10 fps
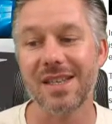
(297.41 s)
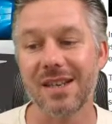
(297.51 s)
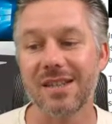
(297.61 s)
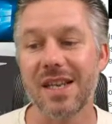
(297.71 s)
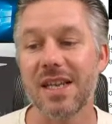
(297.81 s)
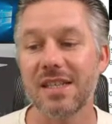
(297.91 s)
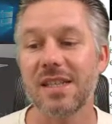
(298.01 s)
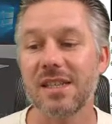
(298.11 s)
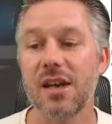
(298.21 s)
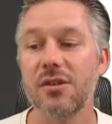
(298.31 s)
And as
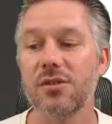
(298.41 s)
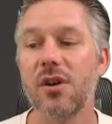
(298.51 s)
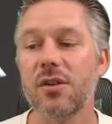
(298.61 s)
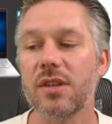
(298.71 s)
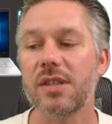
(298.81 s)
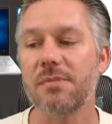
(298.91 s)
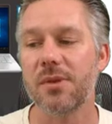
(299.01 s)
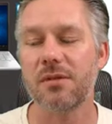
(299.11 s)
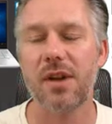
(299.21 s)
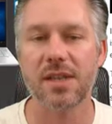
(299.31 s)
this goes on, as it
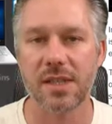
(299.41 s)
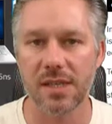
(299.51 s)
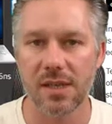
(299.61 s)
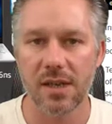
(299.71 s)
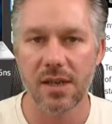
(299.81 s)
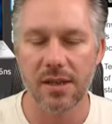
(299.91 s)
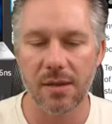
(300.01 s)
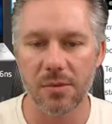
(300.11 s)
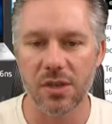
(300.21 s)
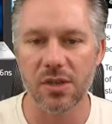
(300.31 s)
progresses,
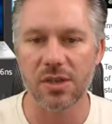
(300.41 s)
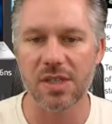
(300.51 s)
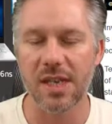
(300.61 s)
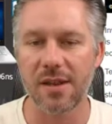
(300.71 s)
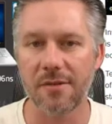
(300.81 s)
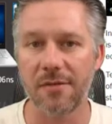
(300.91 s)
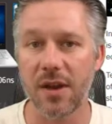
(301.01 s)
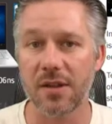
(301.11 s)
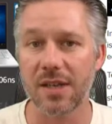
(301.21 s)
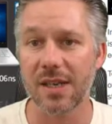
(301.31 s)
then we should see a
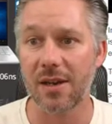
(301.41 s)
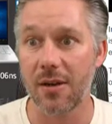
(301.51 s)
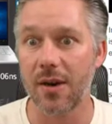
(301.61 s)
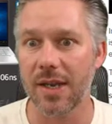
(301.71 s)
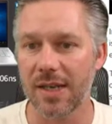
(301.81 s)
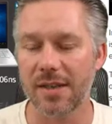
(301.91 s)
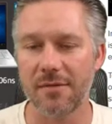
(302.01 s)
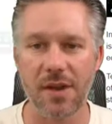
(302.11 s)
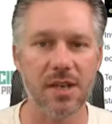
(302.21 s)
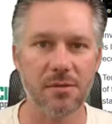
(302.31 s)
further decline in
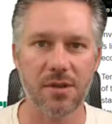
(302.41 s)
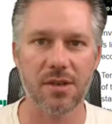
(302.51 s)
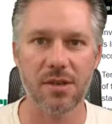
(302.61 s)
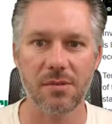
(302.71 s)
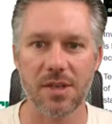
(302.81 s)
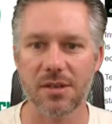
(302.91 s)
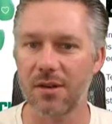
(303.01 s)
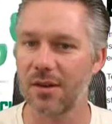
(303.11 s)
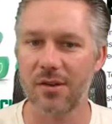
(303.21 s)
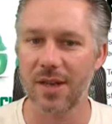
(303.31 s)
the value of the US
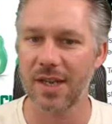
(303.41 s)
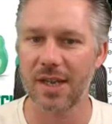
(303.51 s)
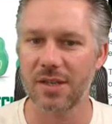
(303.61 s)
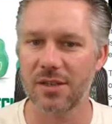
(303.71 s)
dollar, not it